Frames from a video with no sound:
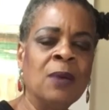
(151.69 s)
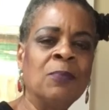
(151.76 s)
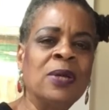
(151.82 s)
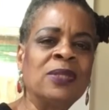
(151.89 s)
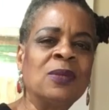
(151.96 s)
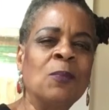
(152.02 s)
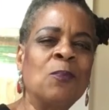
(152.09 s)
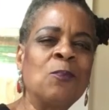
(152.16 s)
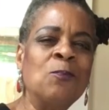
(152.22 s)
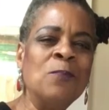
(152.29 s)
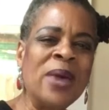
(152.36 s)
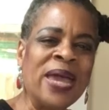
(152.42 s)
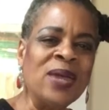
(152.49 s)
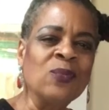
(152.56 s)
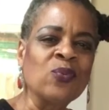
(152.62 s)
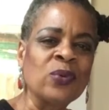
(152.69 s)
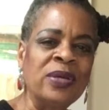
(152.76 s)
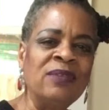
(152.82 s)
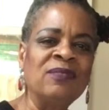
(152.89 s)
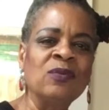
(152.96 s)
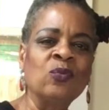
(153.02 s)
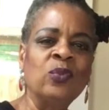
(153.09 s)
But the main
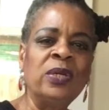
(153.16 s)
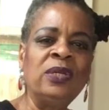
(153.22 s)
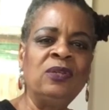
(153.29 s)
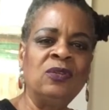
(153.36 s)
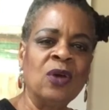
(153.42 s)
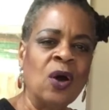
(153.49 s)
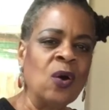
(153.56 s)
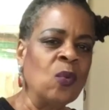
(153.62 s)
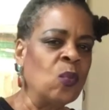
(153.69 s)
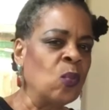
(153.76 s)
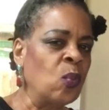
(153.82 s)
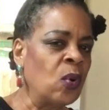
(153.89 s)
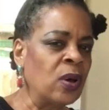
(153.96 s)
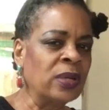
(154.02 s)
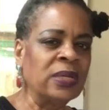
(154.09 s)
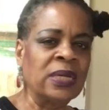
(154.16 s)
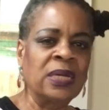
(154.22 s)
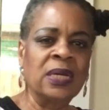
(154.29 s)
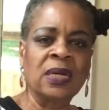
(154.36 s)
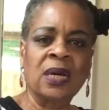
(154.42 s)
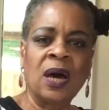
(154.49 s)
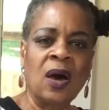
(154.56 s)
reason we don't want to
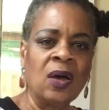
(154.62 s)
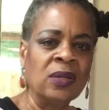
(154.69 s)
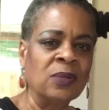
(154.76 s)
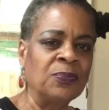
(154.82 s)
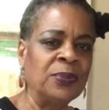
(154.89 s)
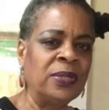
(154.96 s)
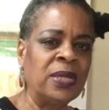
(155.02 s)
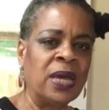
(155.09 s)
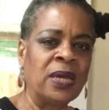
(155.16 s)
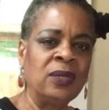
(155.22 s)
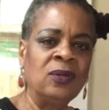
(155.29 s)
get caught up in that,